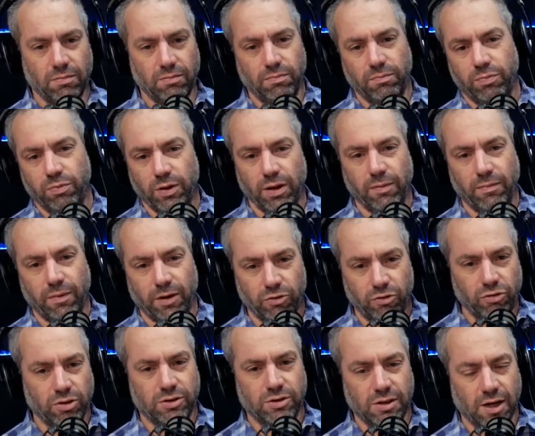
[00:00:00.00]
pretty much
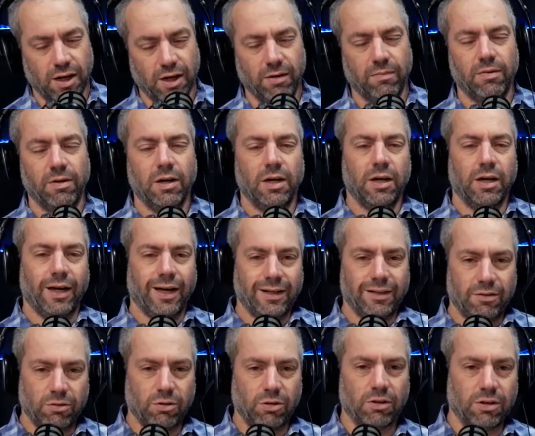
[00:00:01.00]
the same,
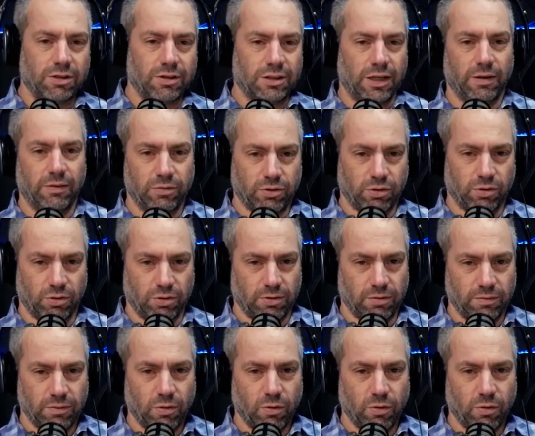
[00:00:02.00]
it's not the same suit.